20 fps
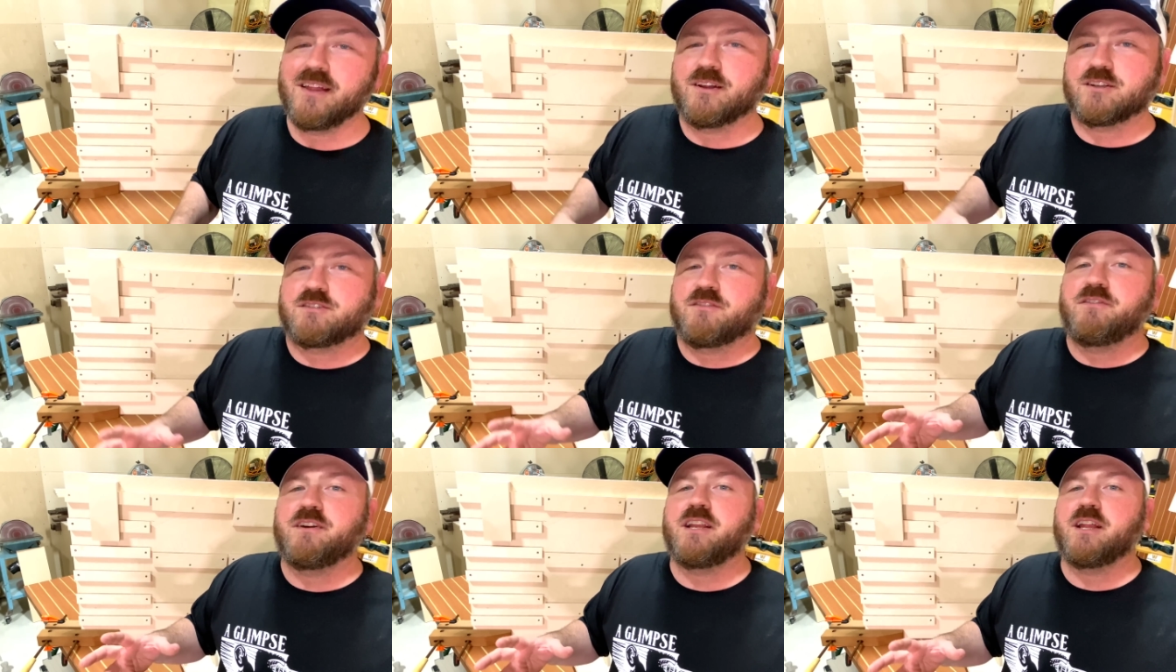
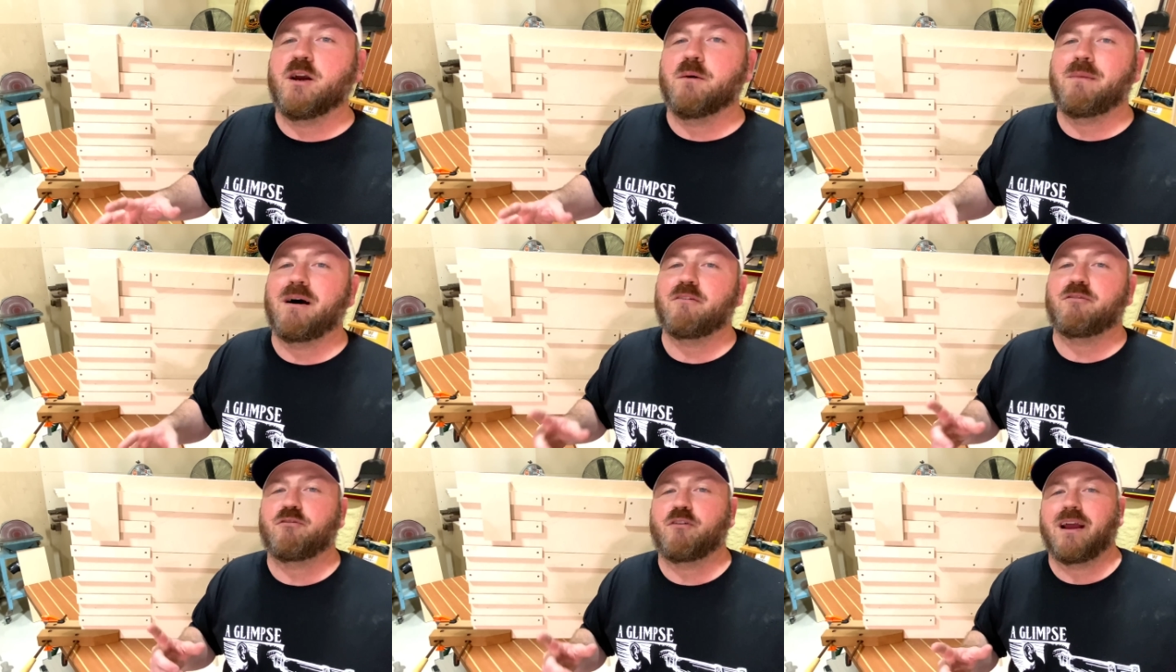There's a video
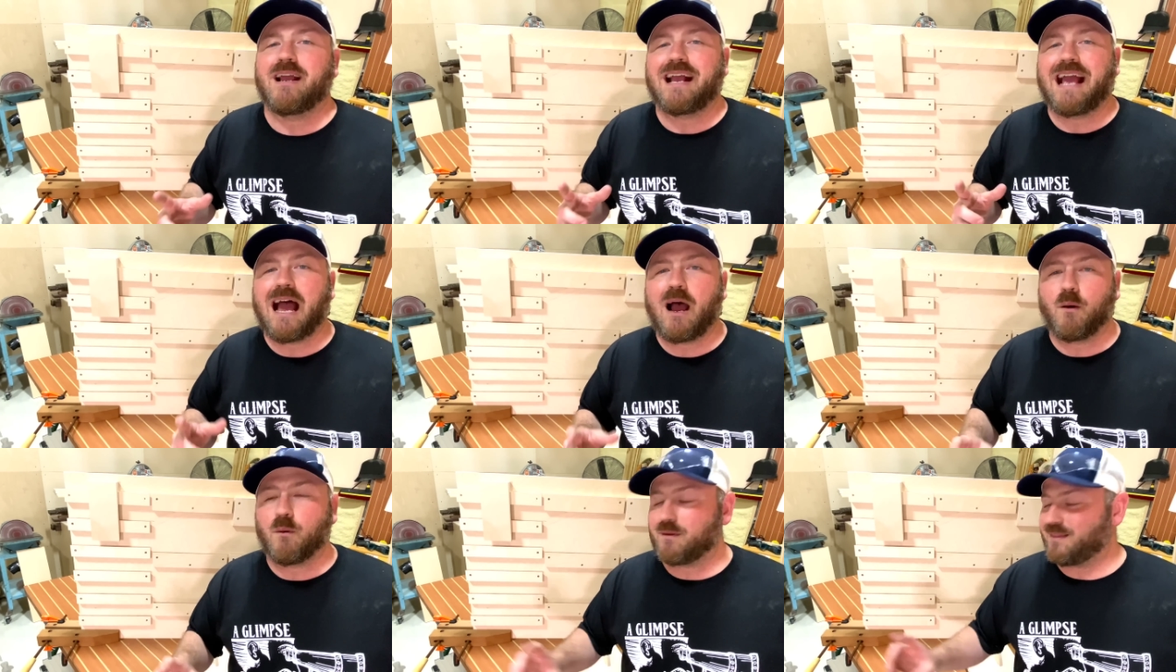by
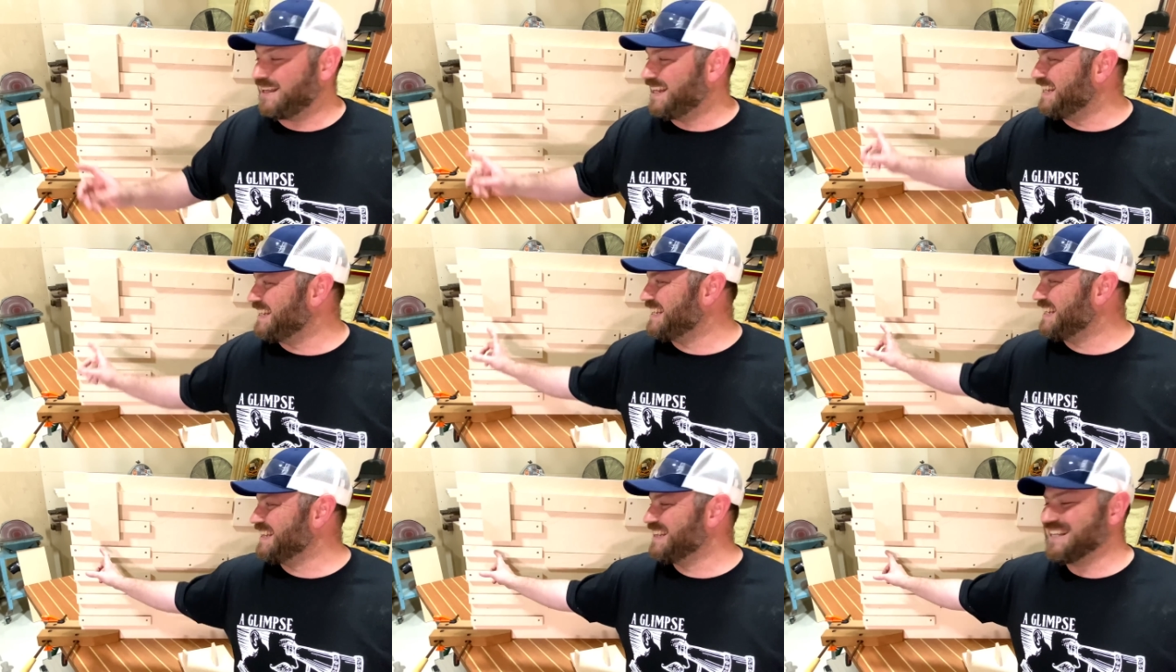Frank Howarth.
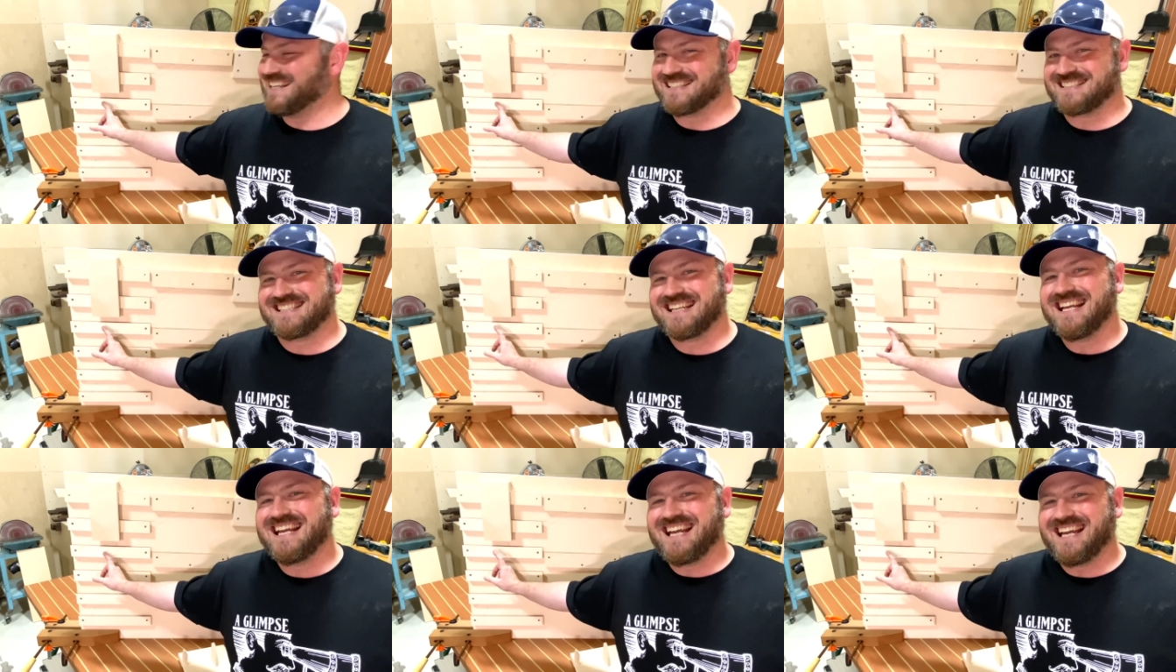He did
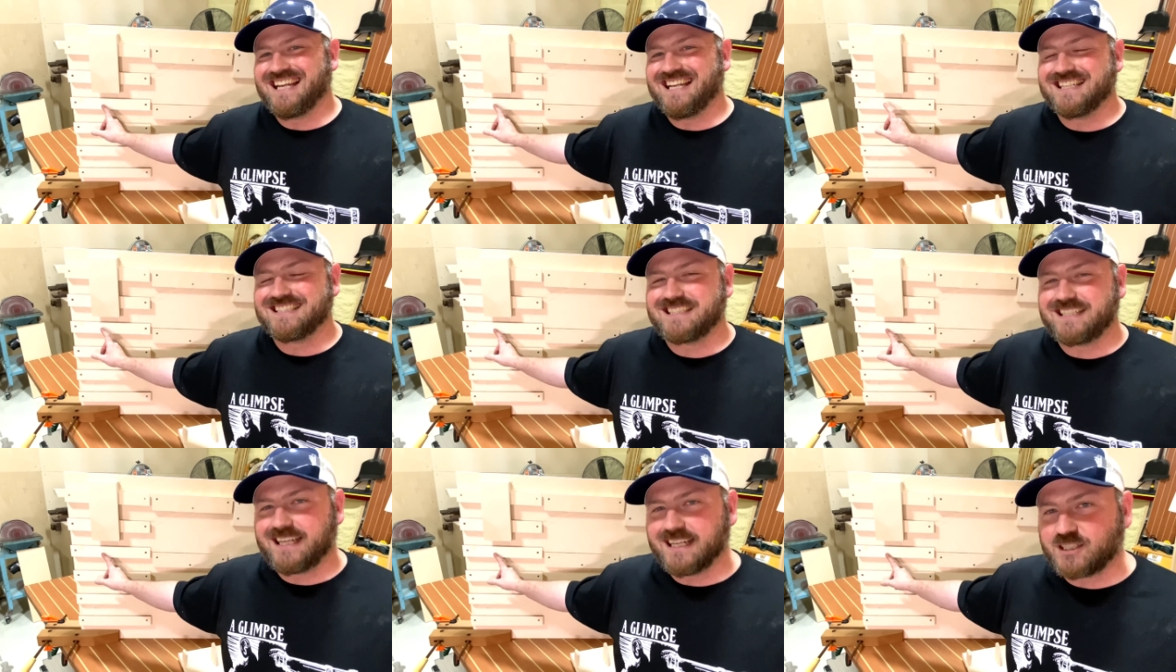this in
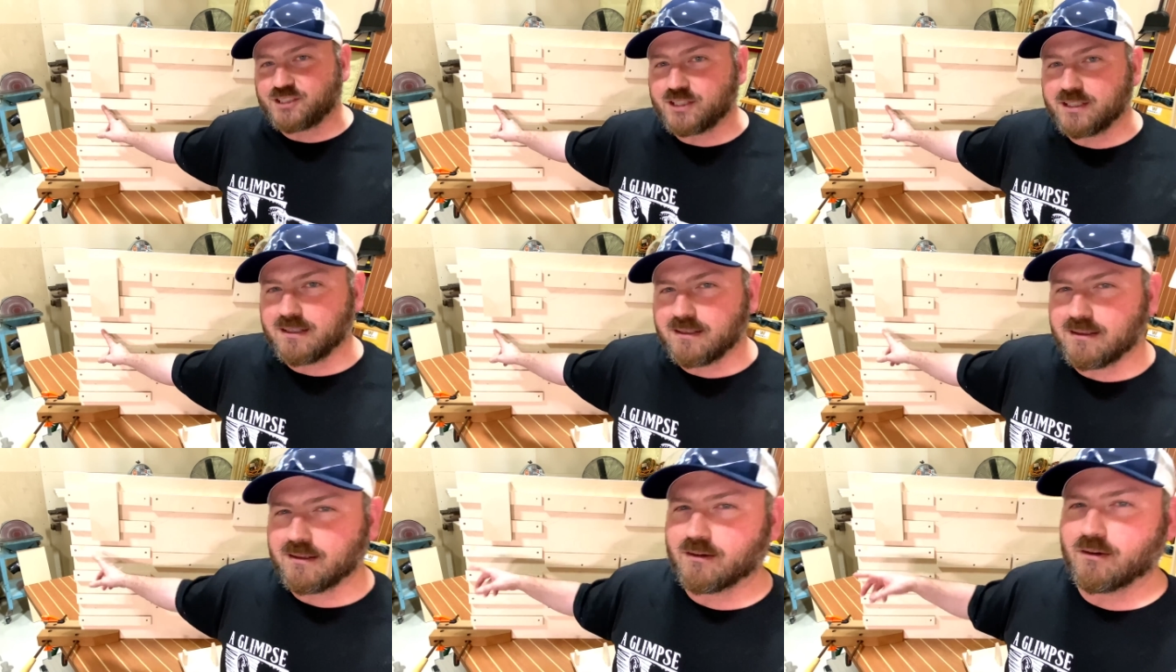his
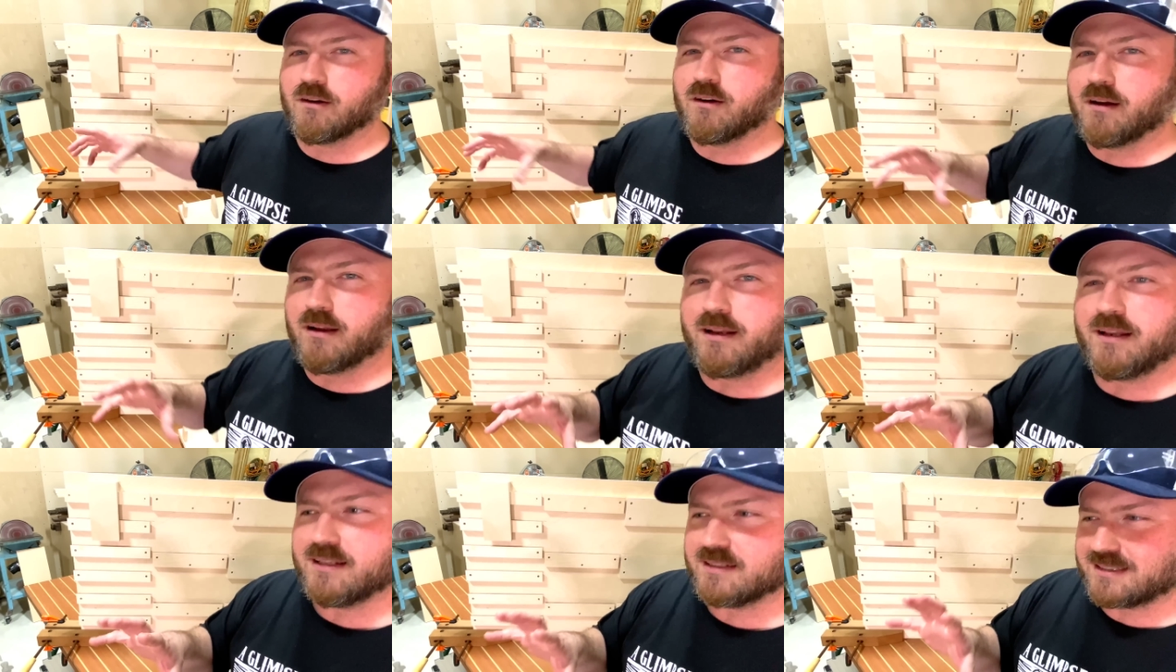kitchen, or
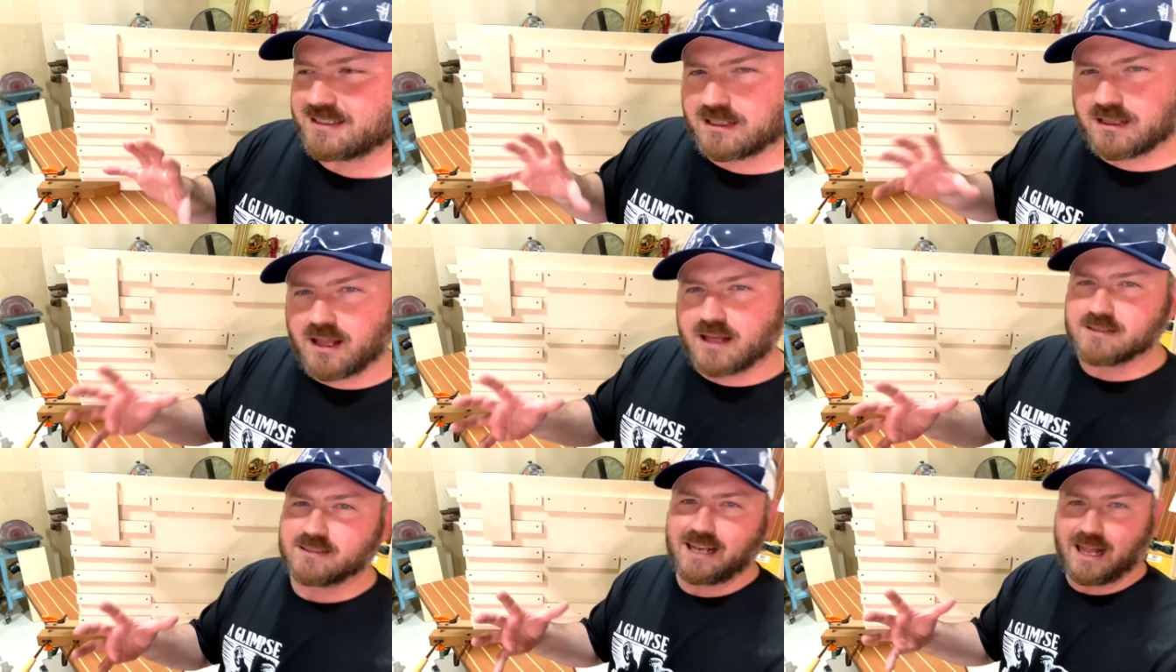in his
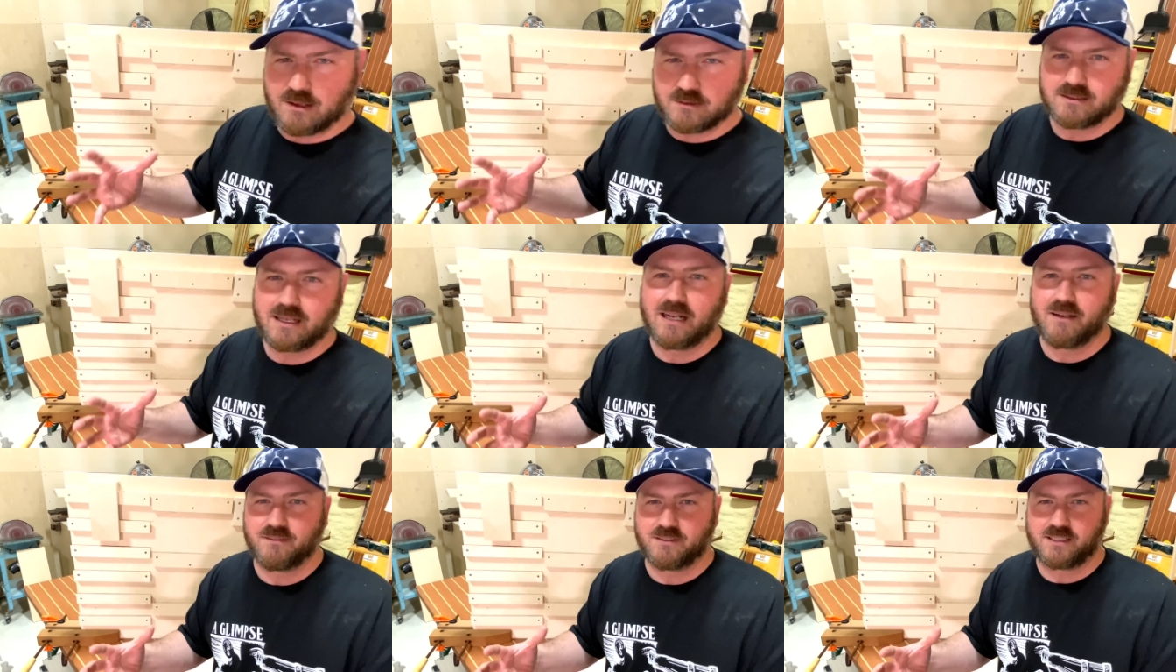closet
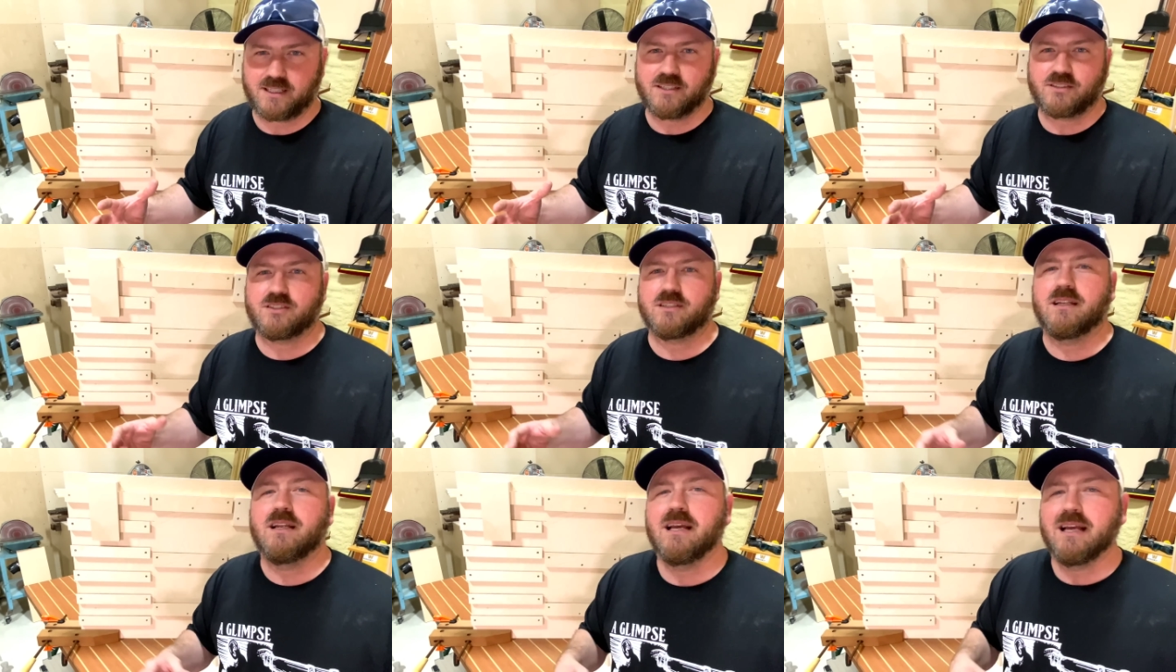outside of his
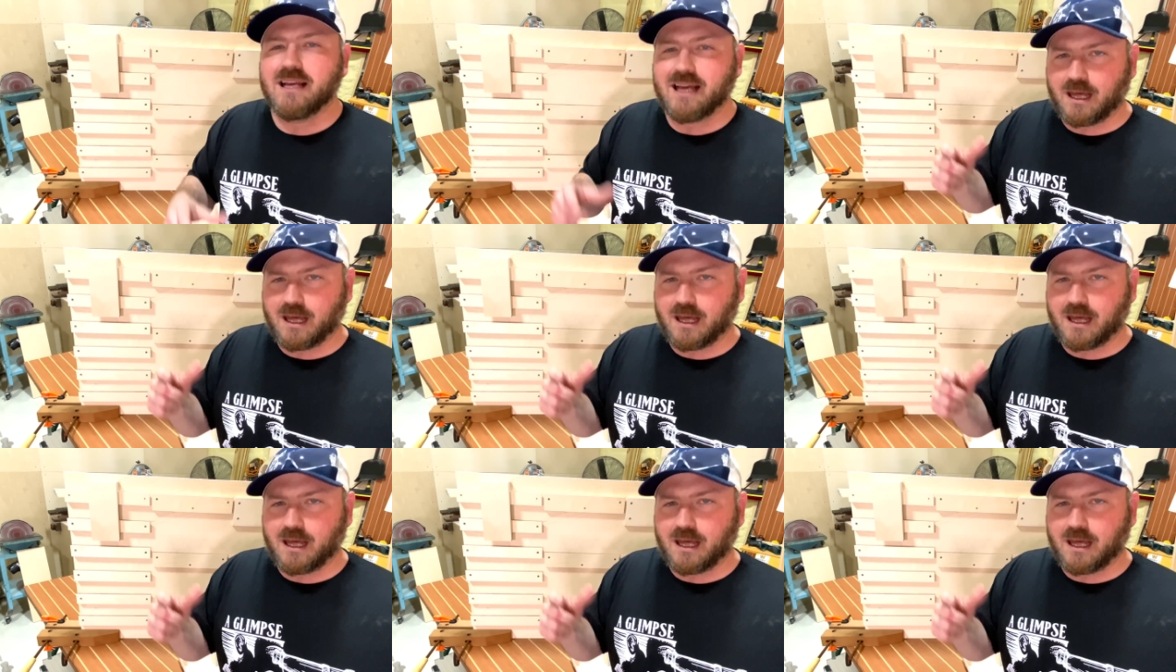kitchen.